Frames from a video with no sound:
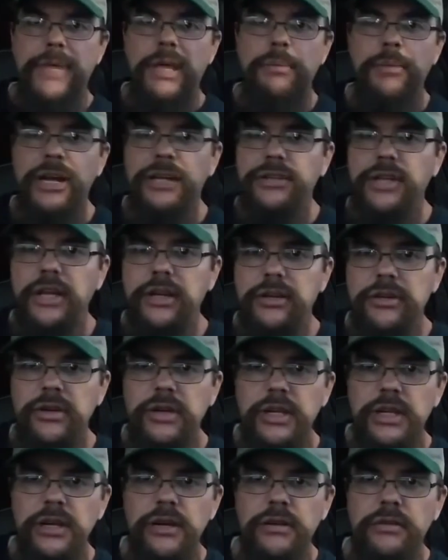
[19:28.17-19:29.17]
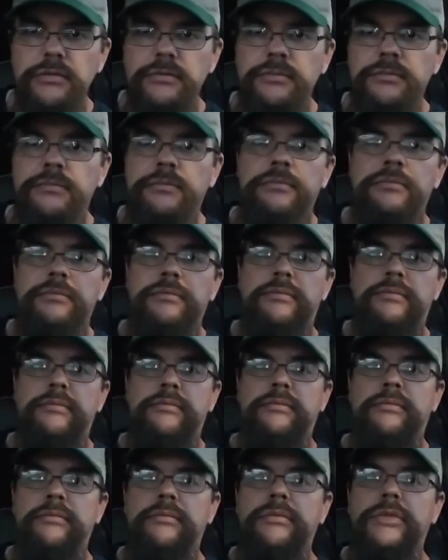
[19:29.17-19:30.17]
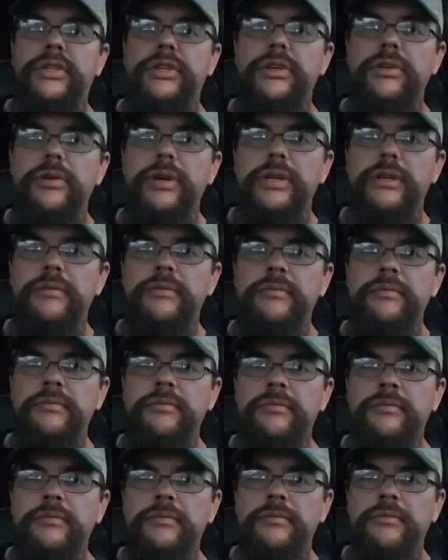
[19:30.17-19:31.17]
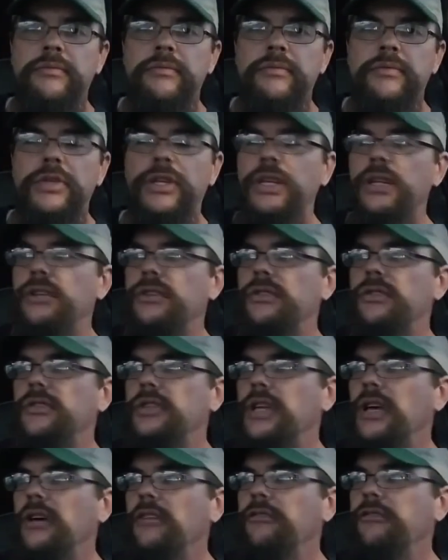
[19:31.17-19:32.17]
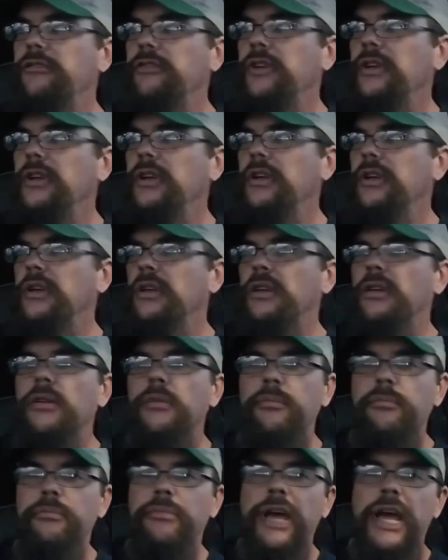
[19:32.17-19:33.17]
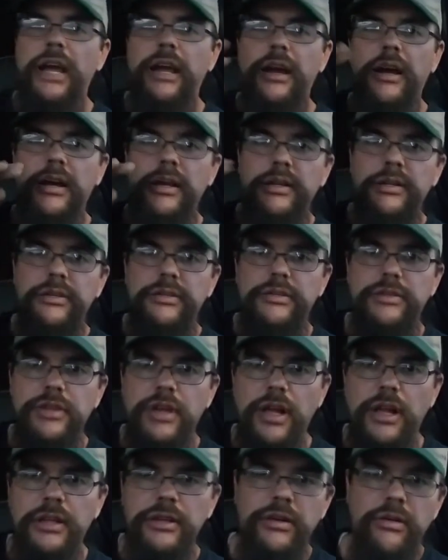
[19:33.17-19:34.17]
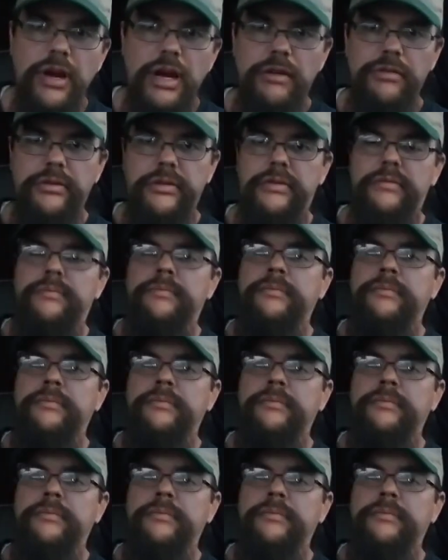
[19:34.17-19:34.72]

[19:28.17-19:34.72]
It might take you a year to do it, to get yourself back on solid ground.